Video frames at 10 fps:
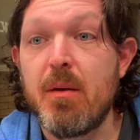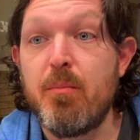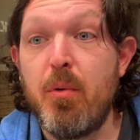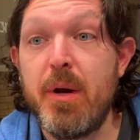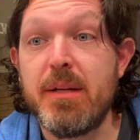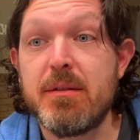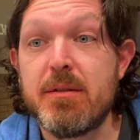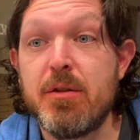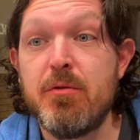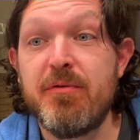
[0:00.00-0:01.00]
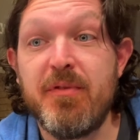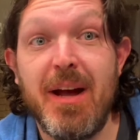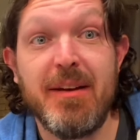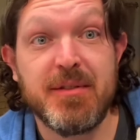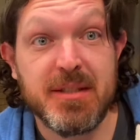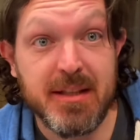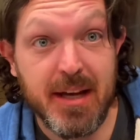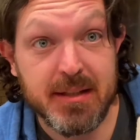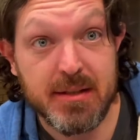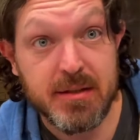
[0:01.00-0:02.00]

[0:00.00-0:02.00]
0.256.